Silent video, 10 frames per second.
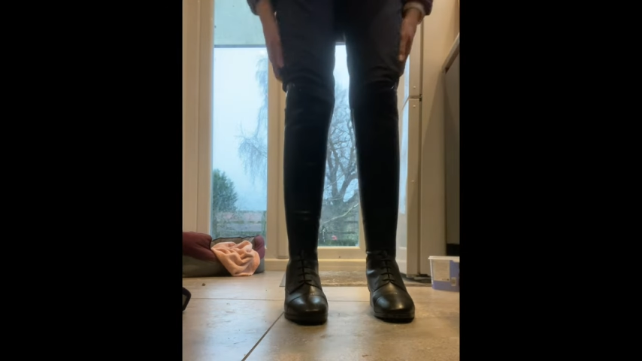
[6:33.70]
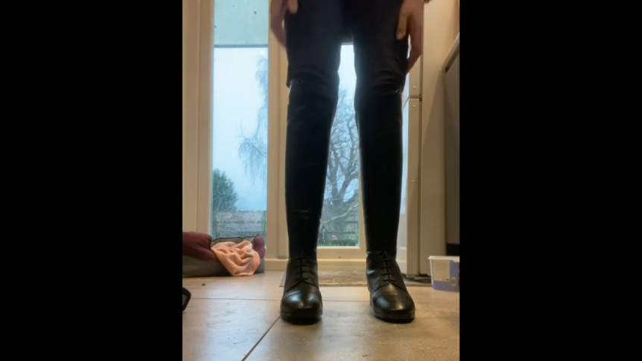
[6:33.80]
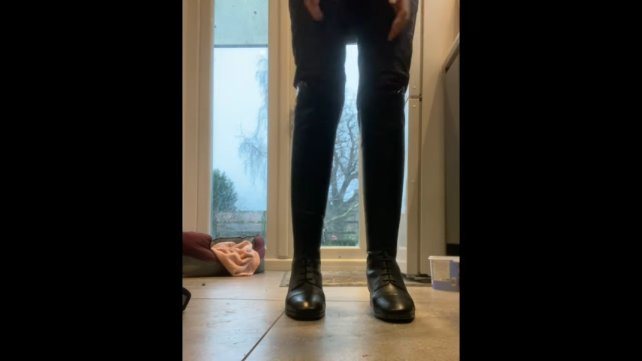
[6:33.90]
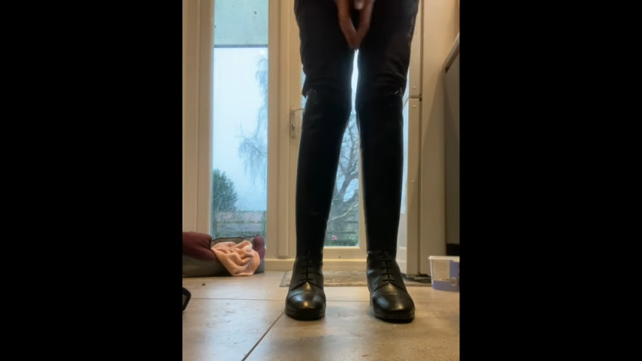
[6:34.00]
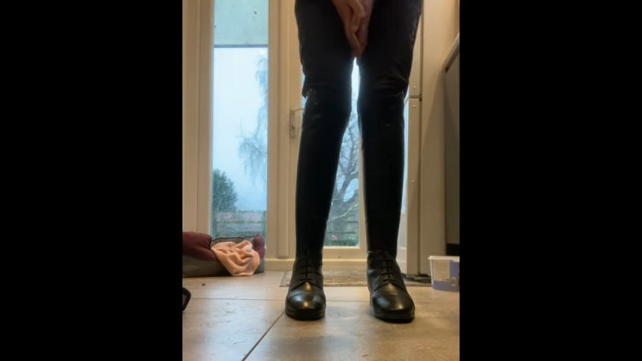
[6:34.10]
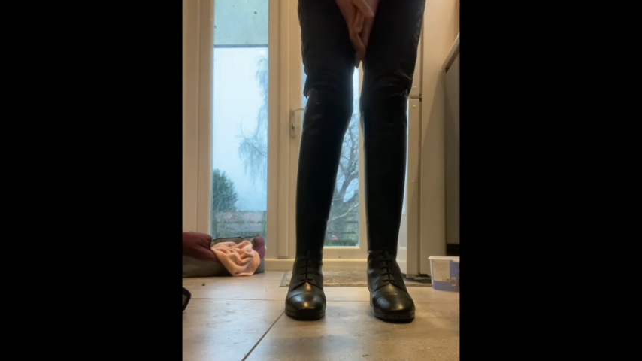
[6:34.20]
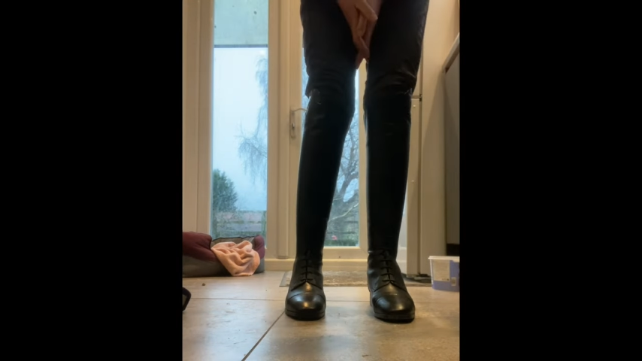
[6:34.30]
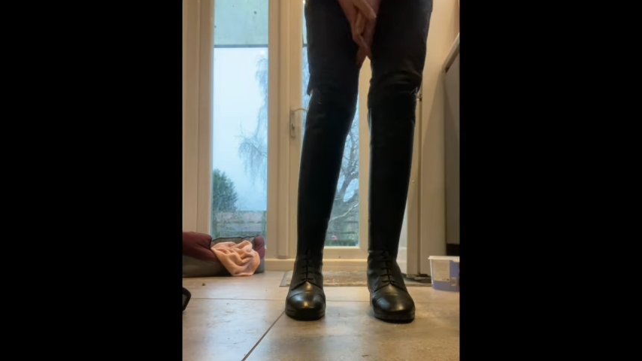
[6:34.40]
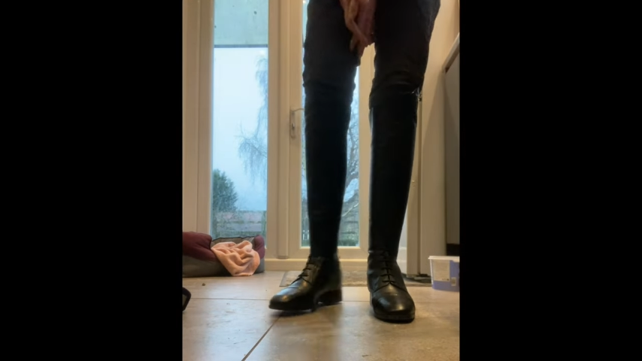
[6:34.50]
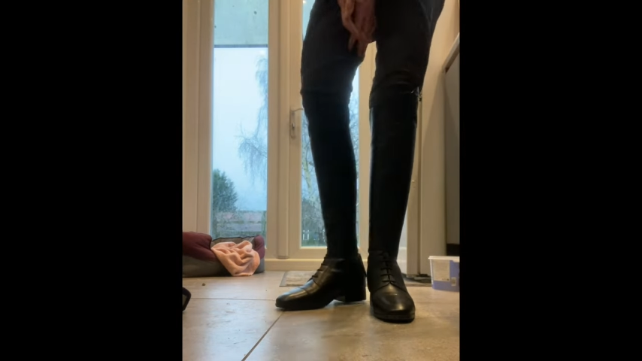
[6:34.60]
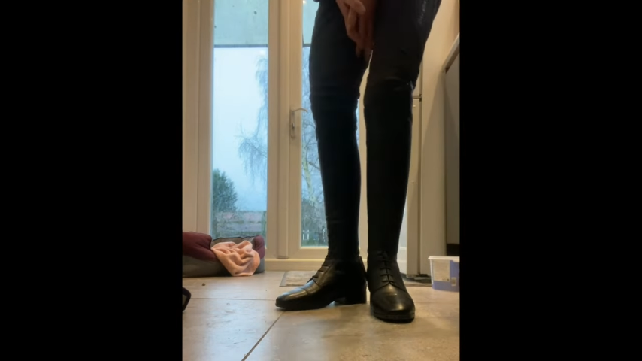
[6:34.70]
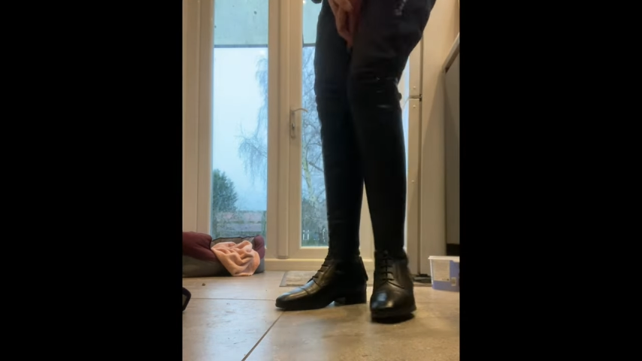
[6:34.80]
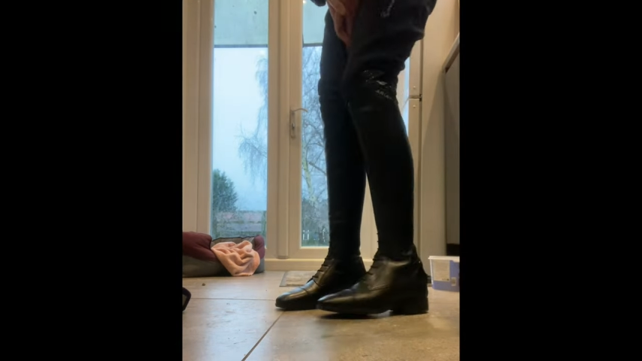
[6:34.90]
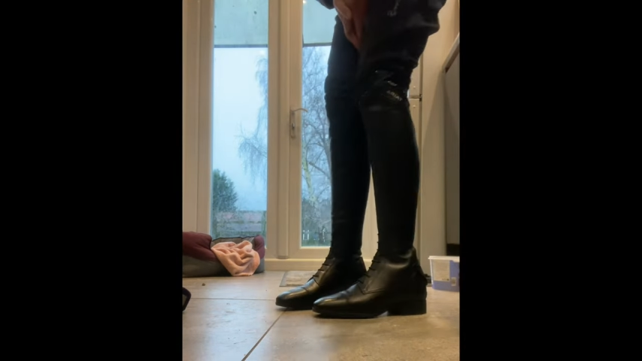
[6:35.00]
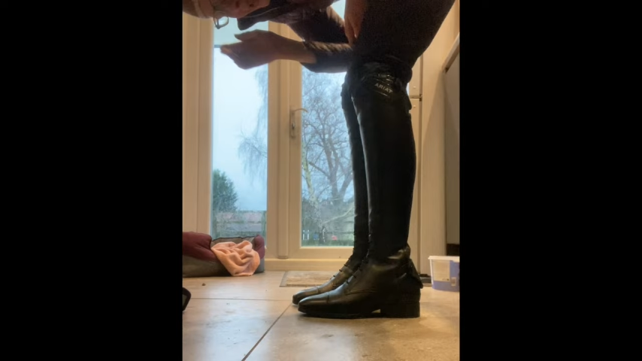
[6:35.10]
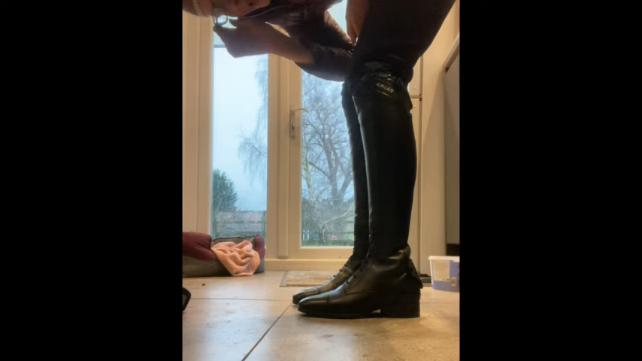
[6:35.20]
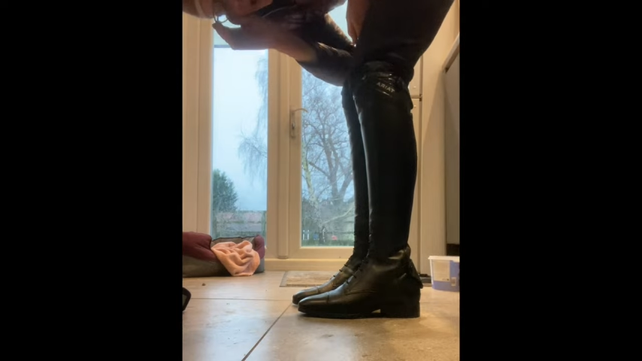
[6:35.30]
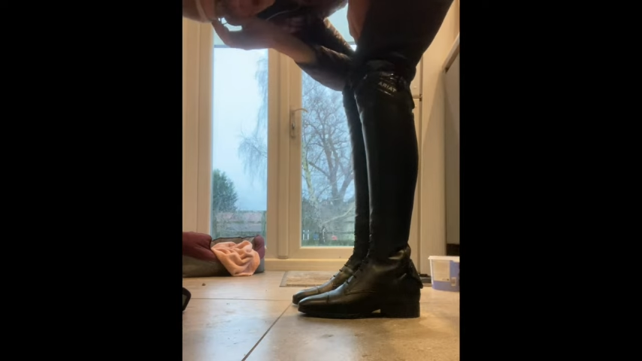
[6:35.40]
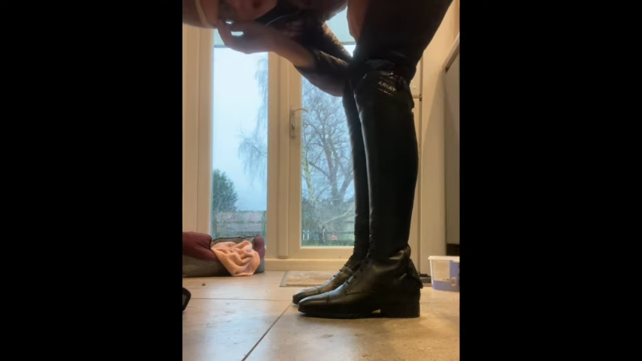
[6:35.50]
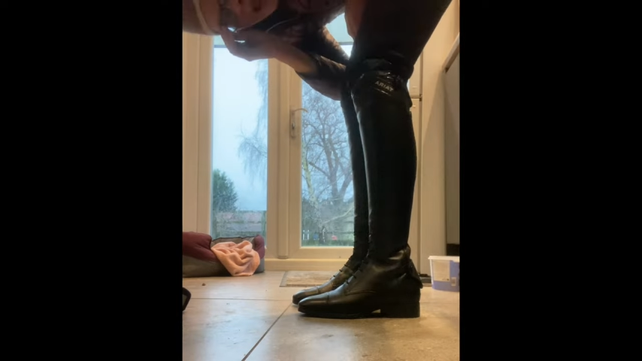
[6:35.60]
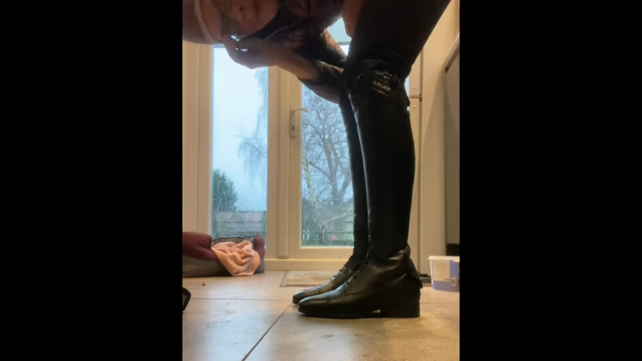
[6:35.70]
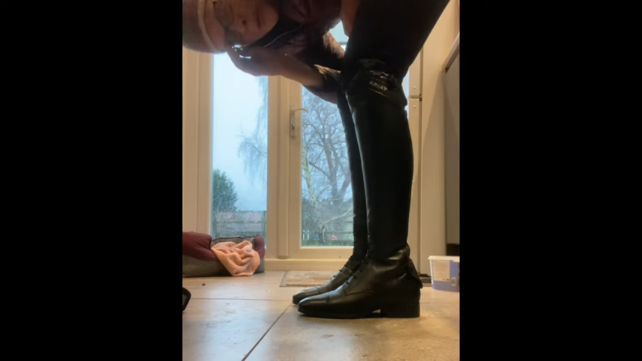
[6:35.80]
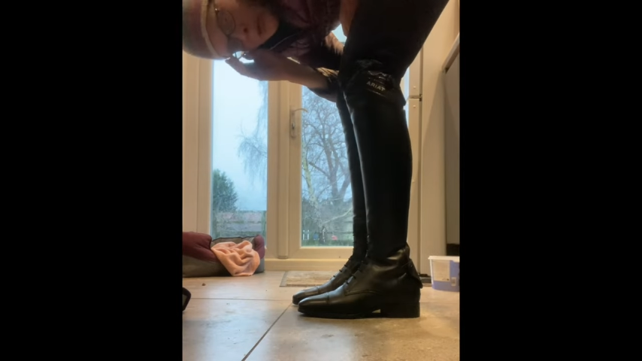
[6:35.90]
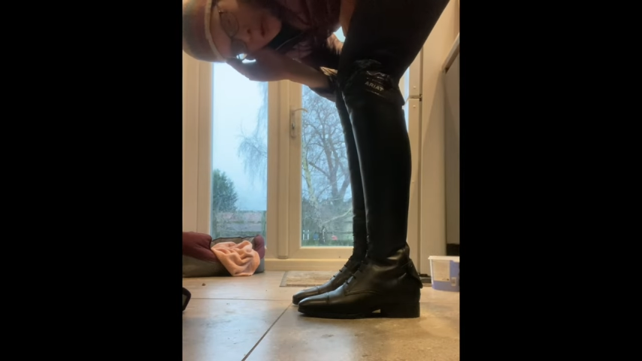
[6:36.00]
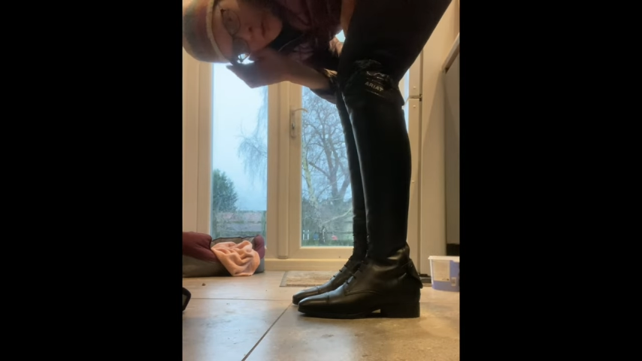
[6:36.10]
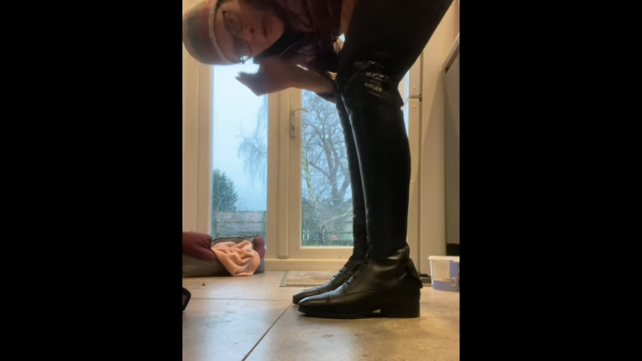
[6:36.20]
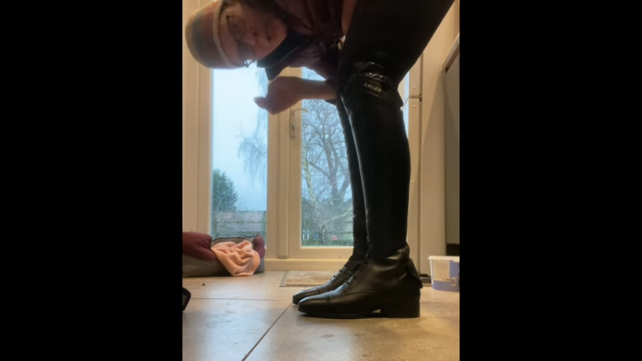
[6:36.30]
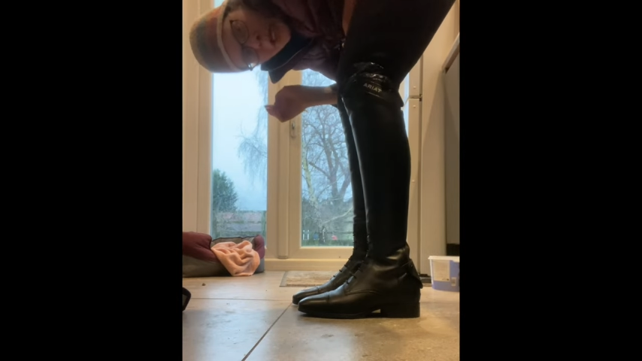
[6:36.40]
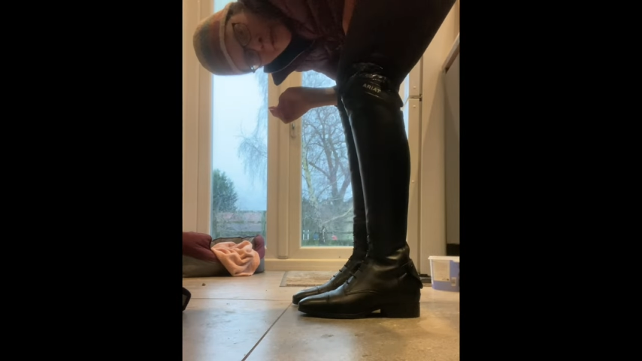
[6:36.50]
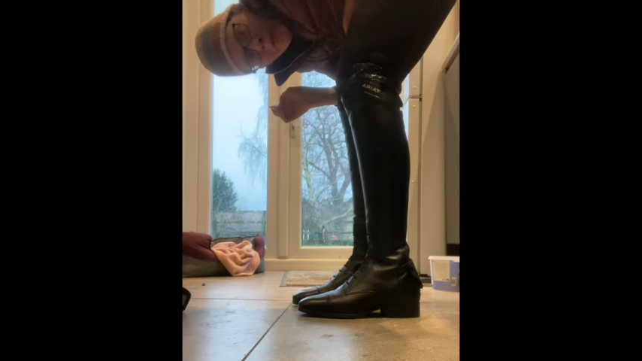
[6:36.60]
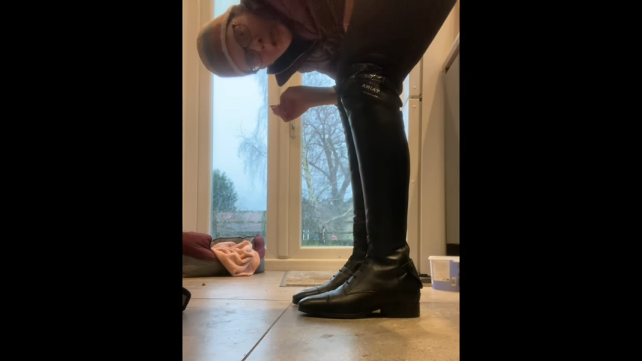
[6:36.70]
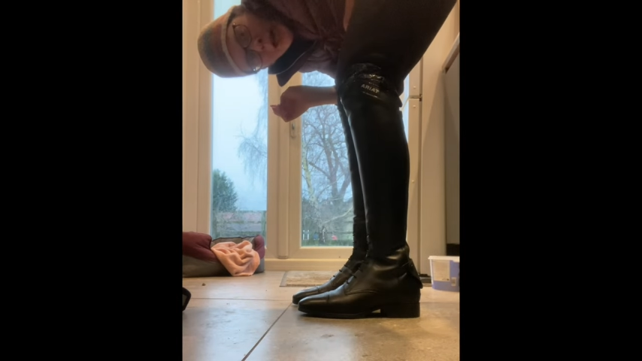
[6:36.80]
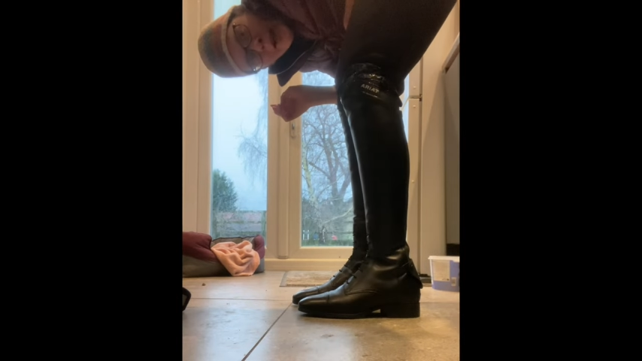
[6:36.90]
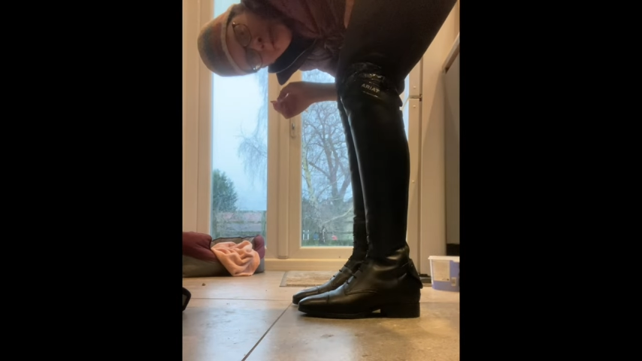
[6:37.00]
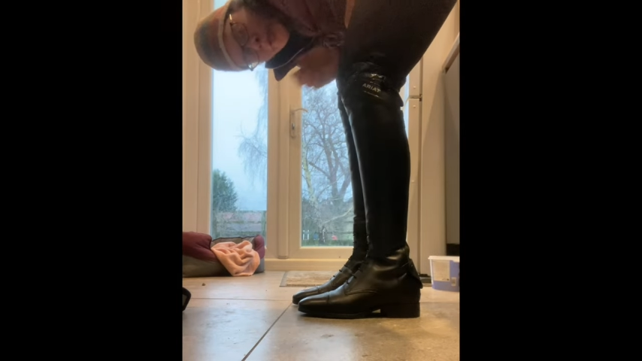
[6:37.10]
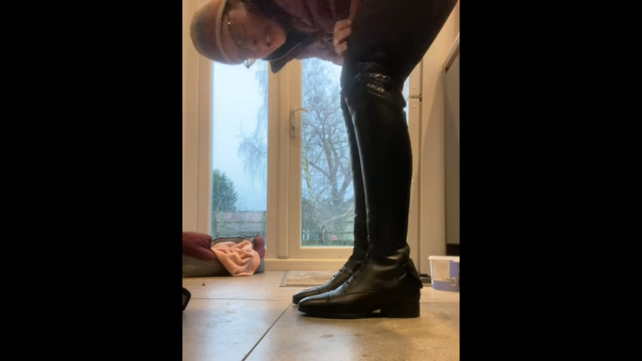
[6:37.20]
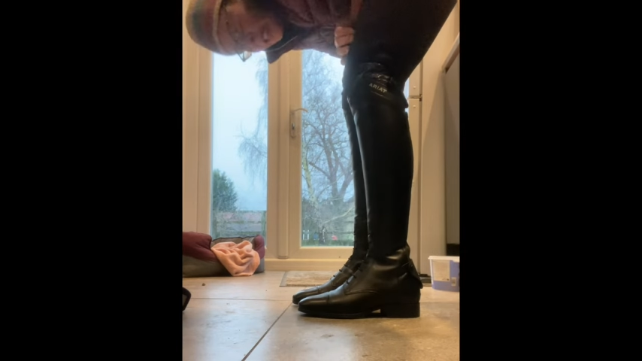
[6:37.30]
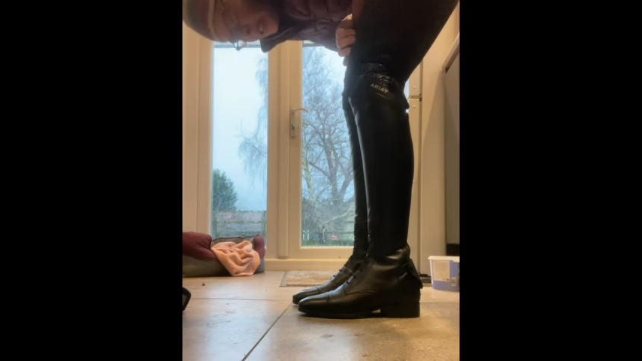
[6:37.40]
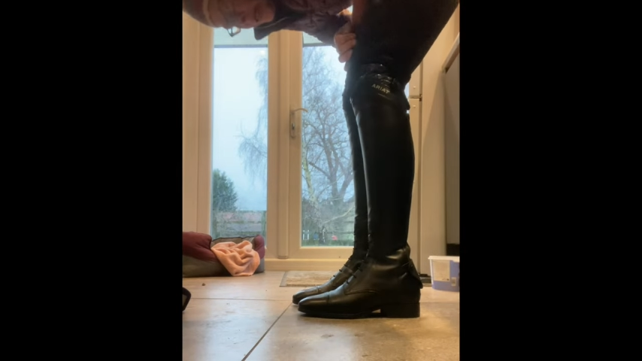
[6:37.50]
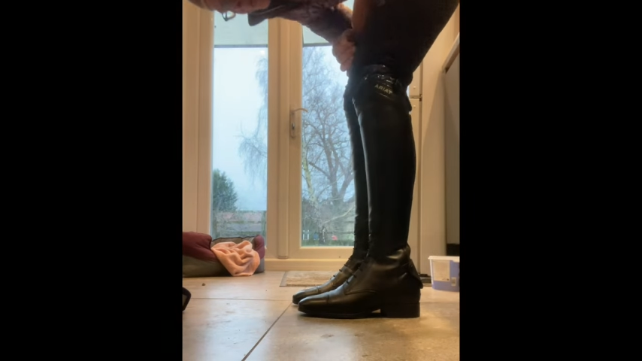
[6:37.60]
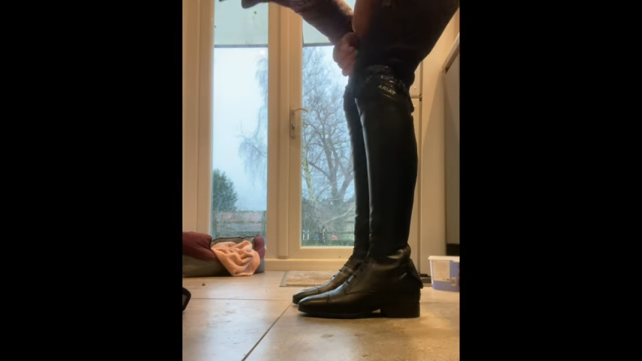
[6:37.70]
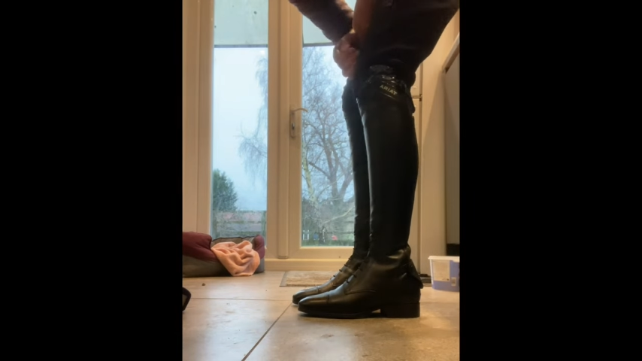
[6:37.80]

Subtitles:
[unreadable: no face in view]